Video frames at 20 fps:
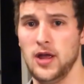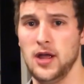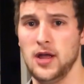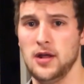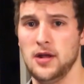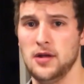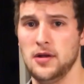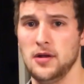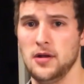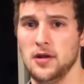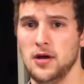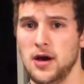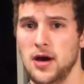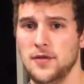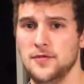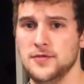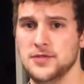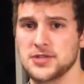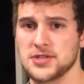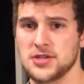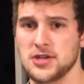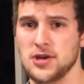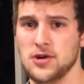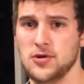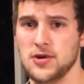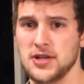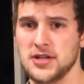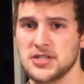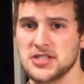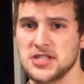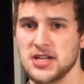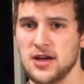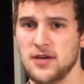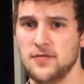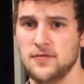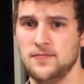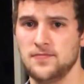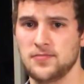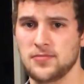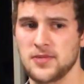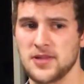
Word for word: in-office coding stuff,